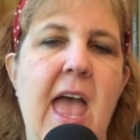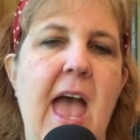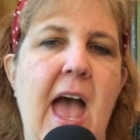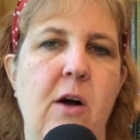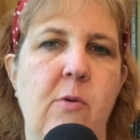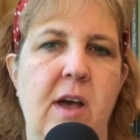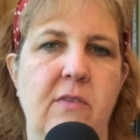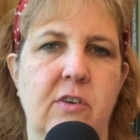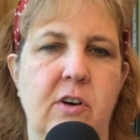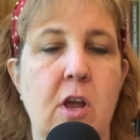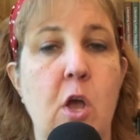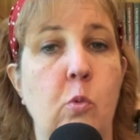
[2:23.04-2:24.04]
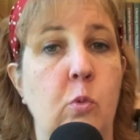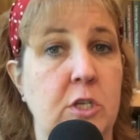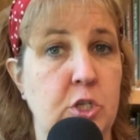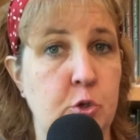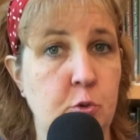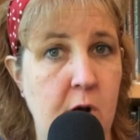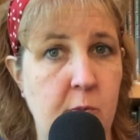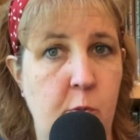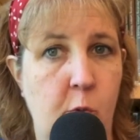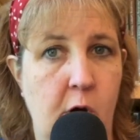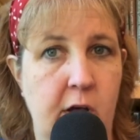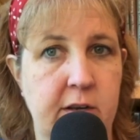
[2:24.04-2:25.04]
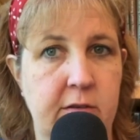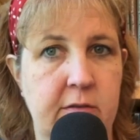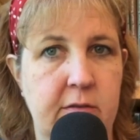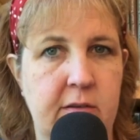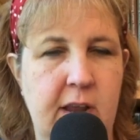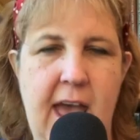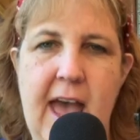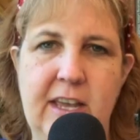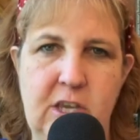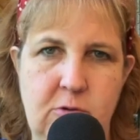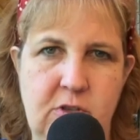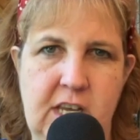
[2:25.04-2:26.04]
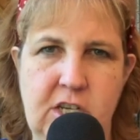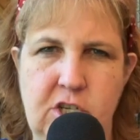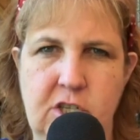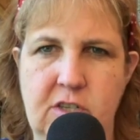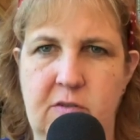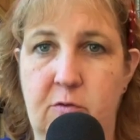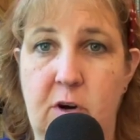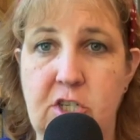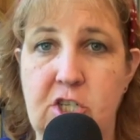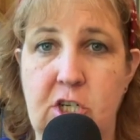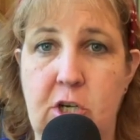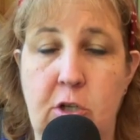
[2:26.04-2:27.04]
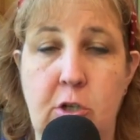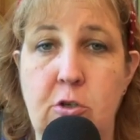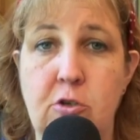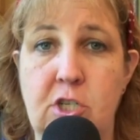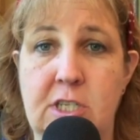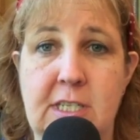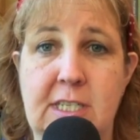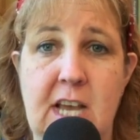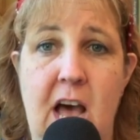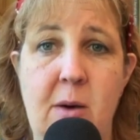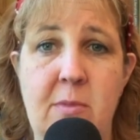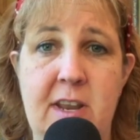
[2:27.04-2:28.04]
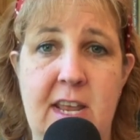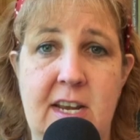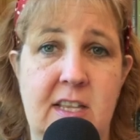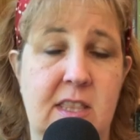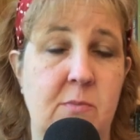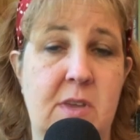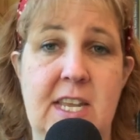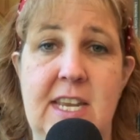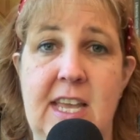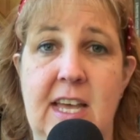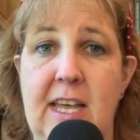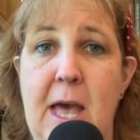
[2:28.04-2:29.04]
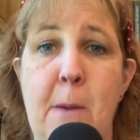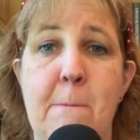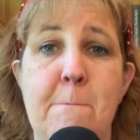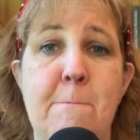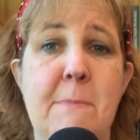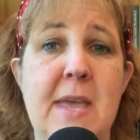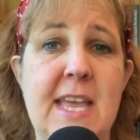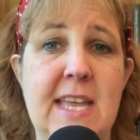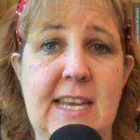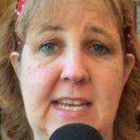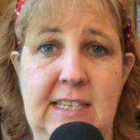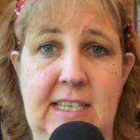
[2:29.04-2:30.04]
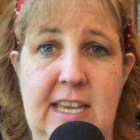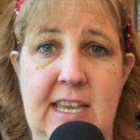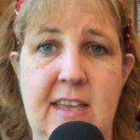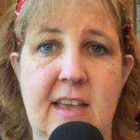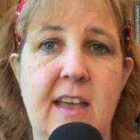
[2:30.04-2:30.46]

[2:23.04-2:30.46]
However, when Trump won, accusations of Russian collusion dominated the media immediately,